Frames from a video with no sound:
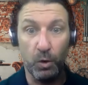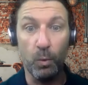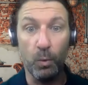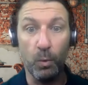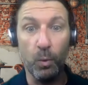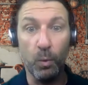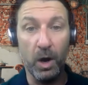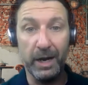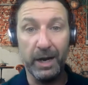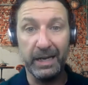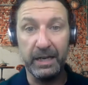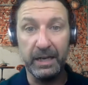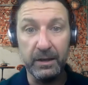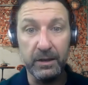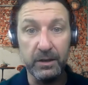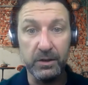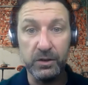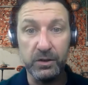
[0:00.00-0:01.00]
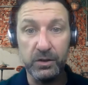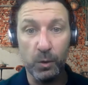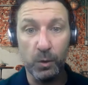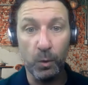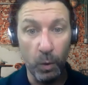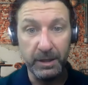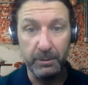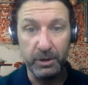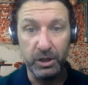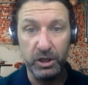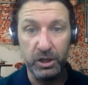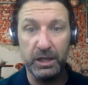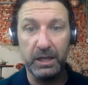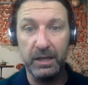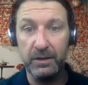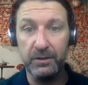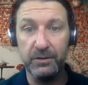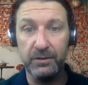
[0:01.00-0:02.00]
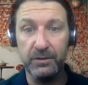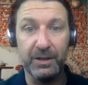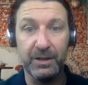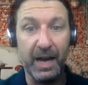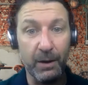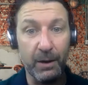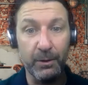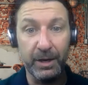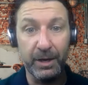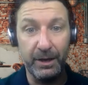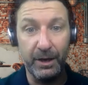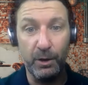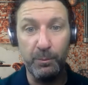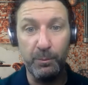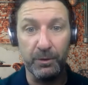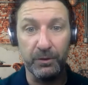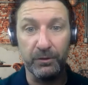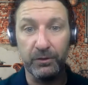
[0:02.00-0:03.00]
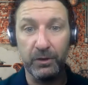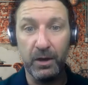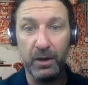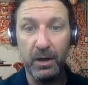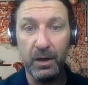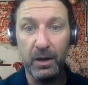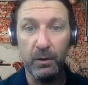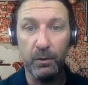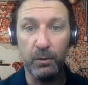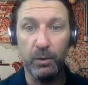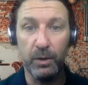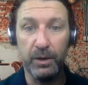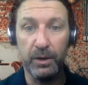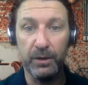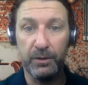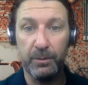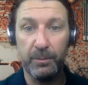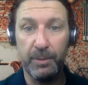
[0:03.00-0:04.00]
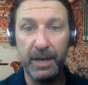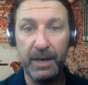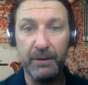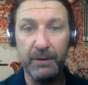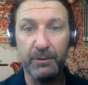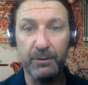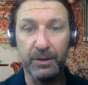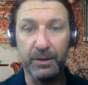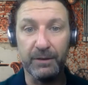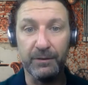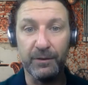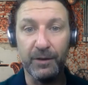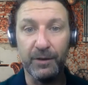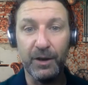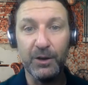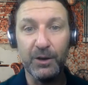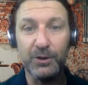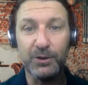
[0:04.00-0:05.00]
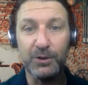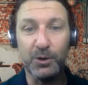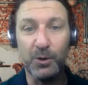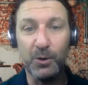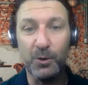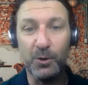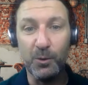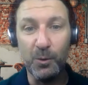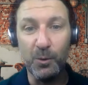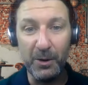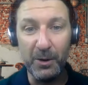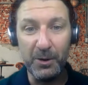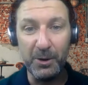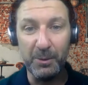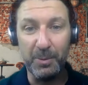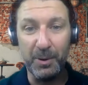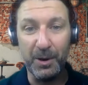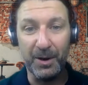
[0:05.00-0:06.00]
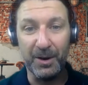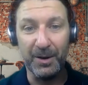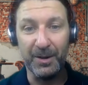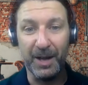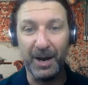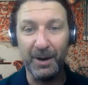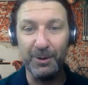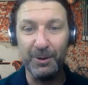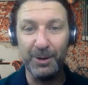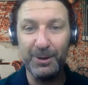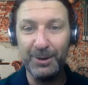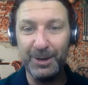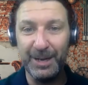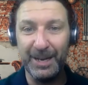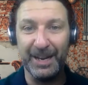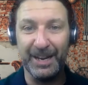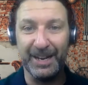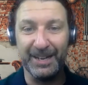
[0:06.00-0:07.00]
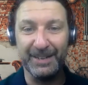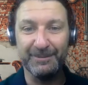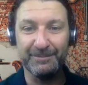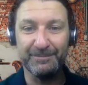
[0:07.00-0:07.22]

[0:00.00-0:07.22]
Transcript: what it is, what the machine is, and how it can help us with pain relief. So welcome, Paul. How are you today?